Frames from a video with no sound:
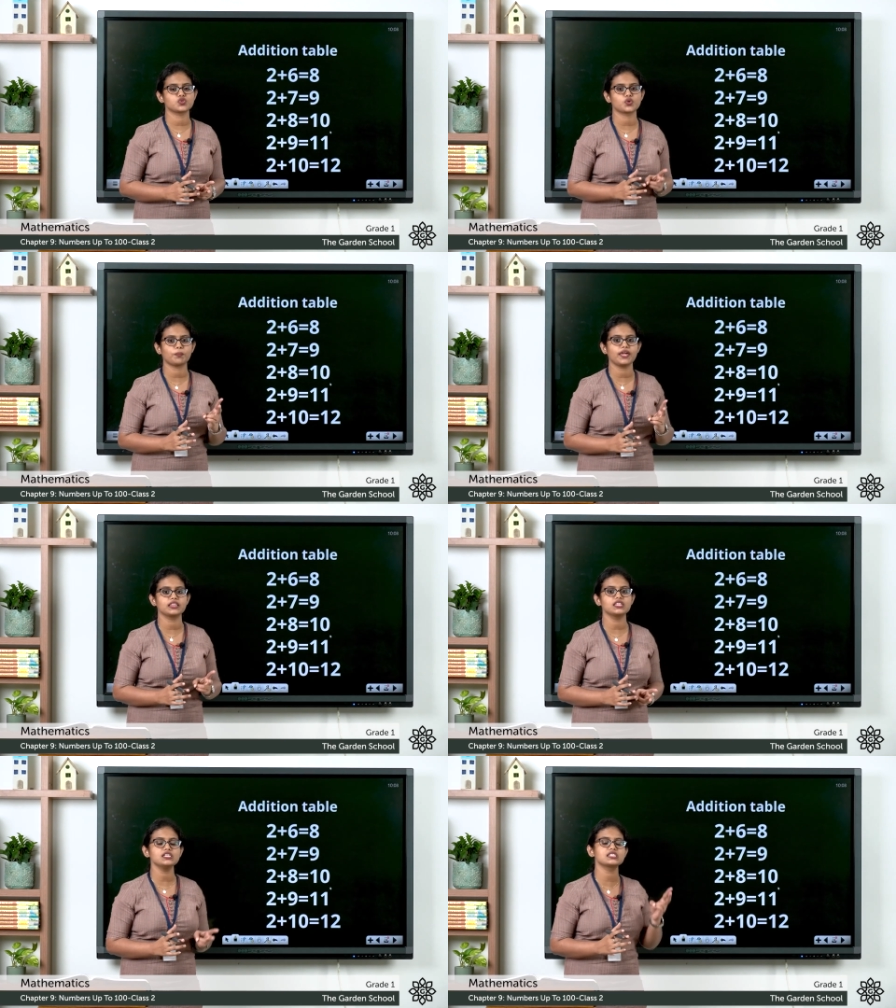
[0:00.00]
to
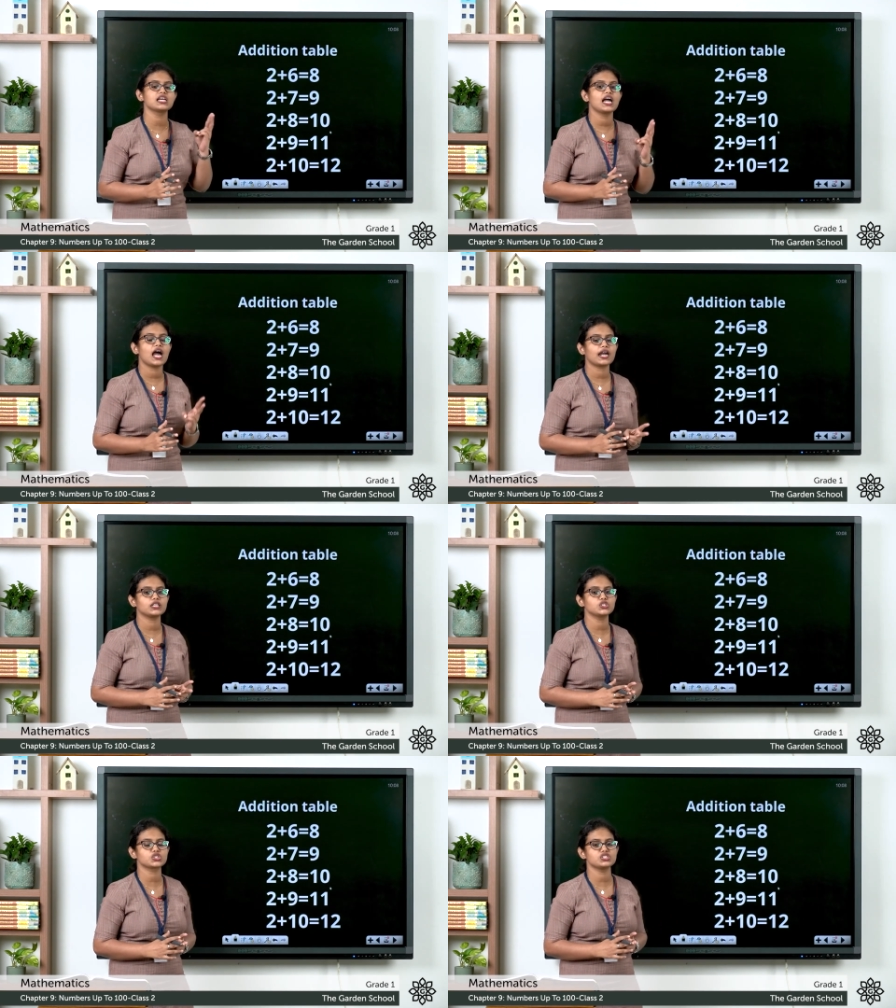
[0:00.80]
repeat this
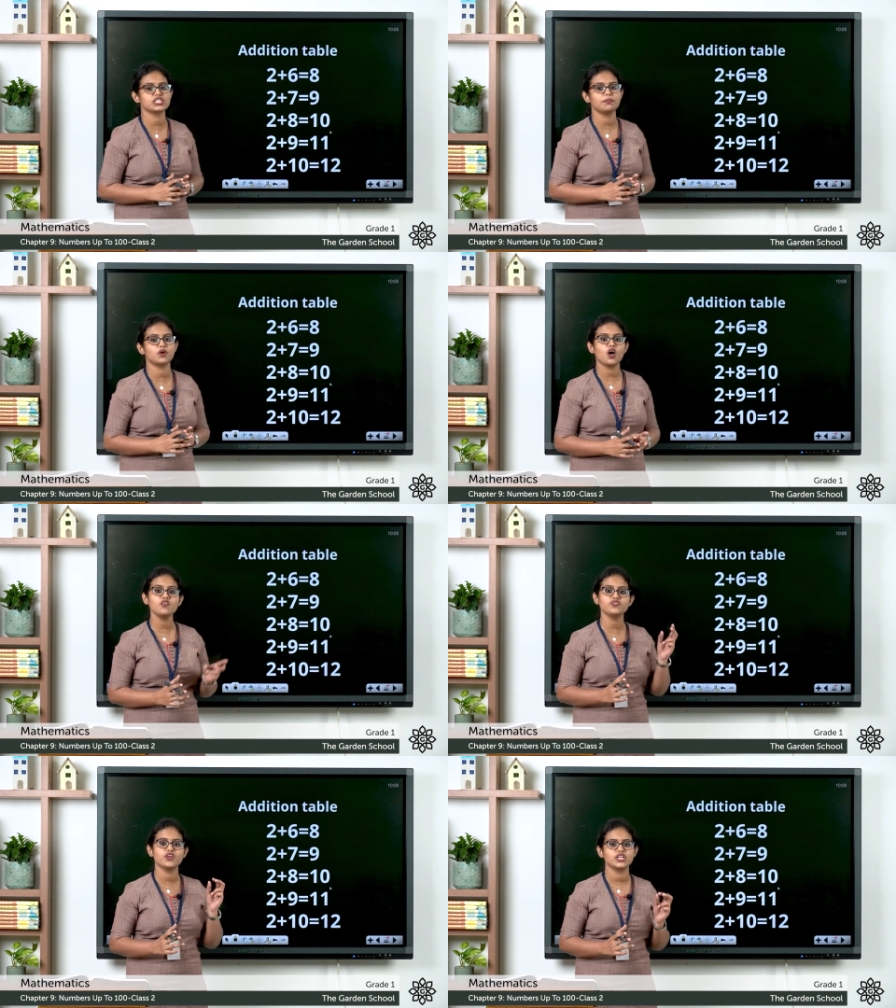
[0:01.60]
addition table
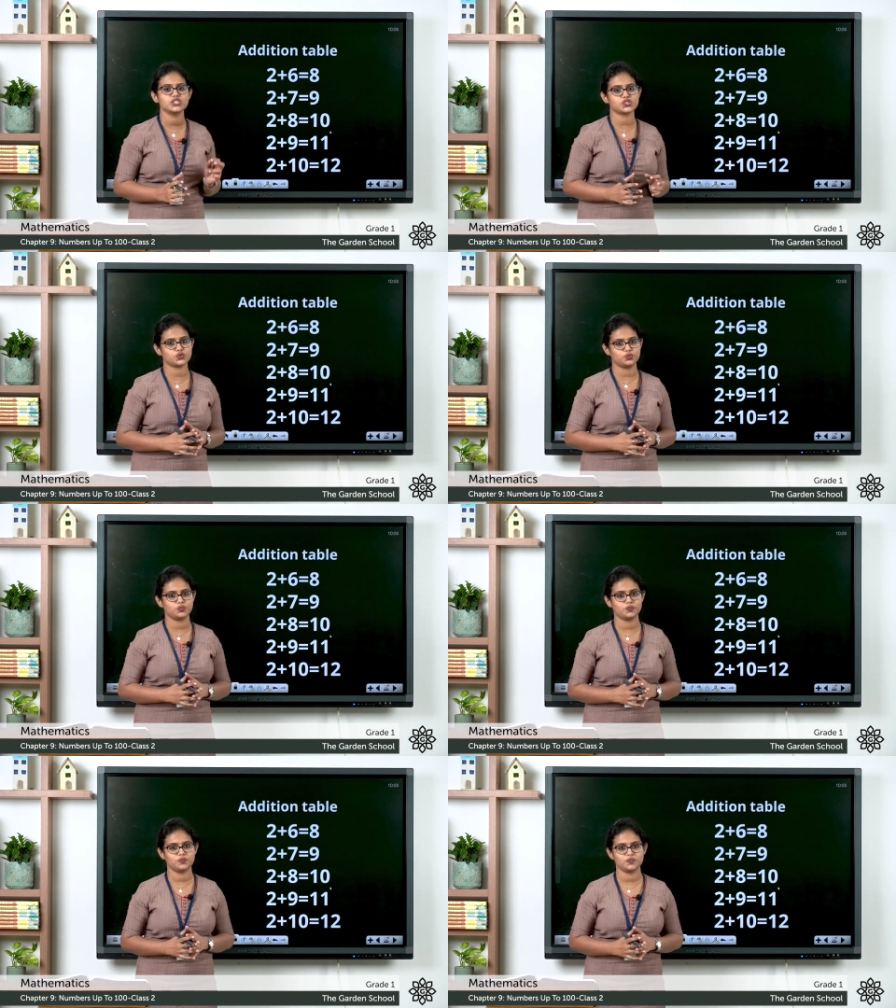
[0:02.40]
of 2.
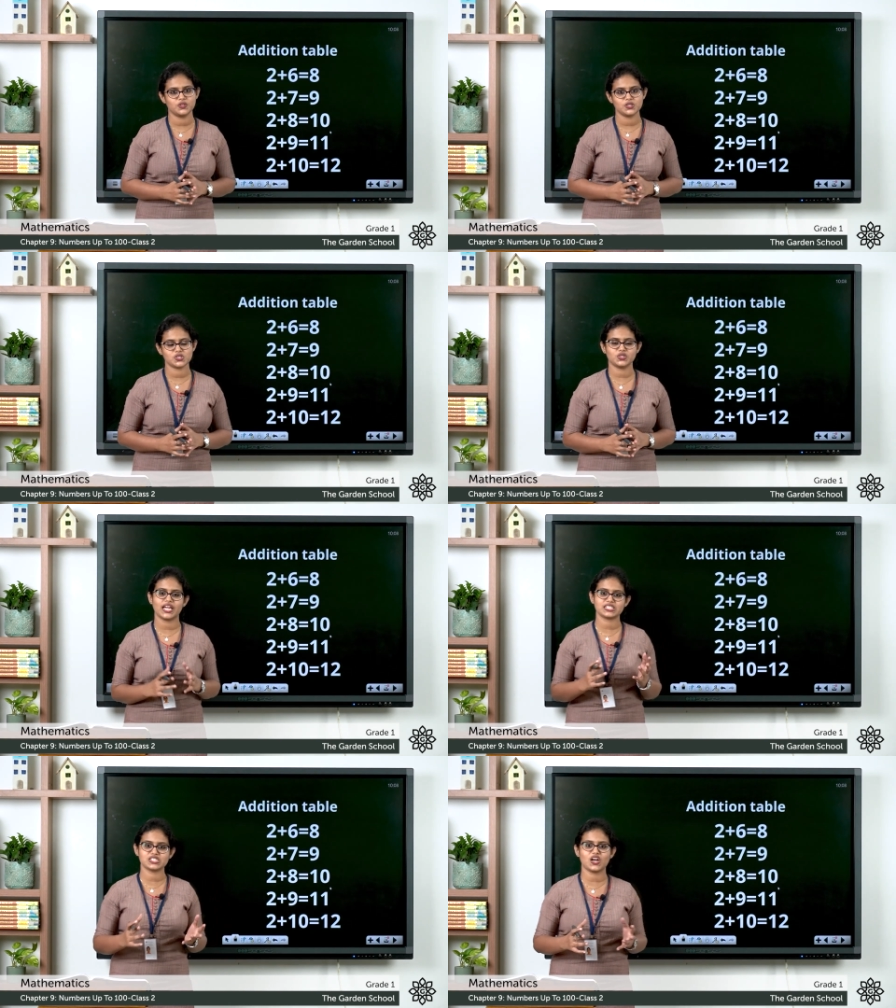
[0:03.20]
So
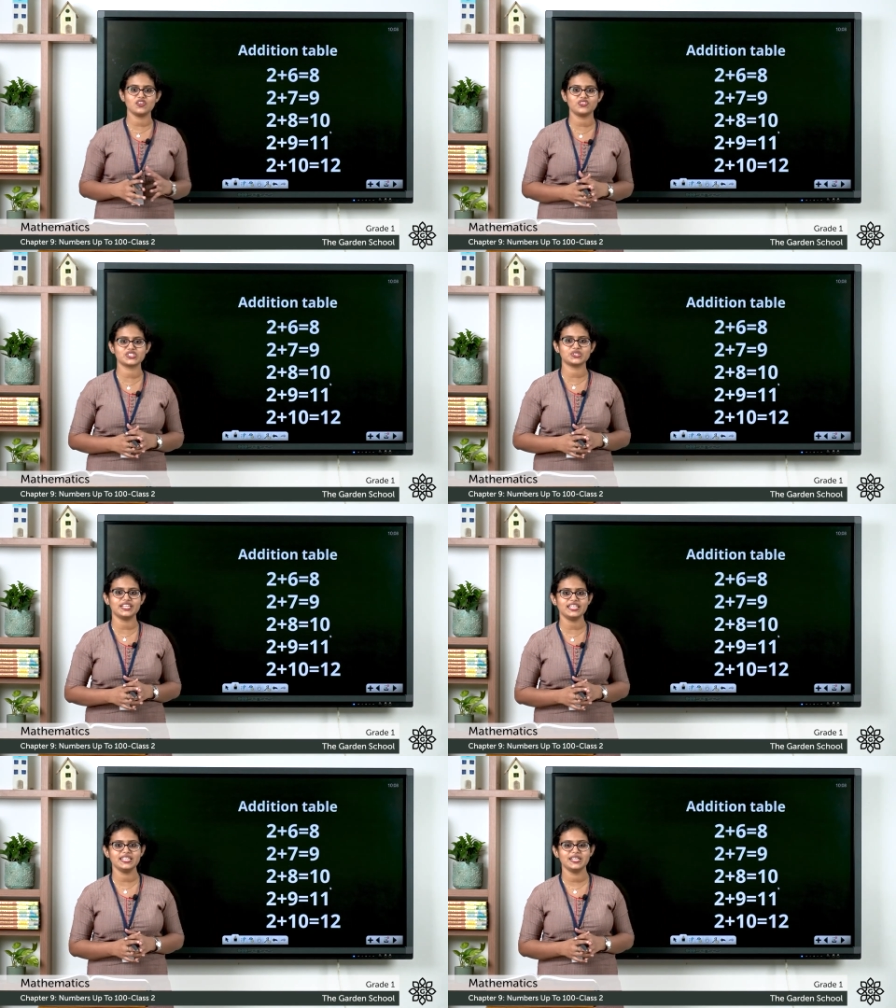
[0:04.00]
that is all for
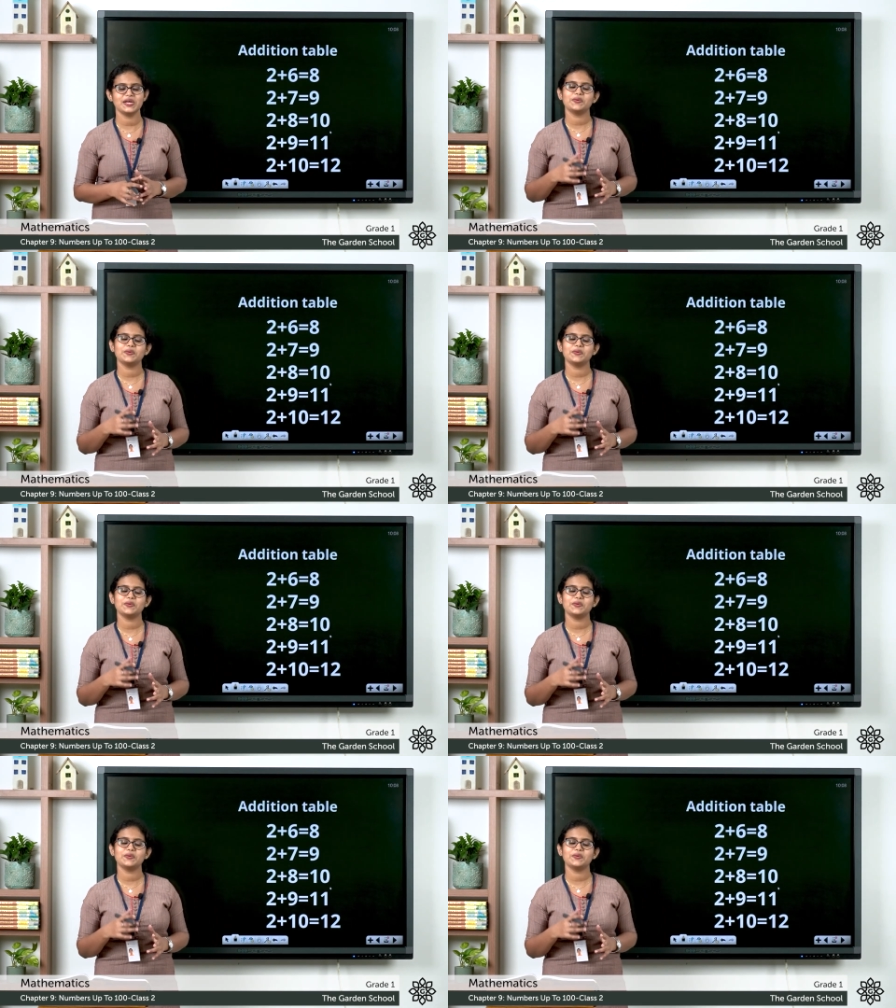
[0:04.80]
today.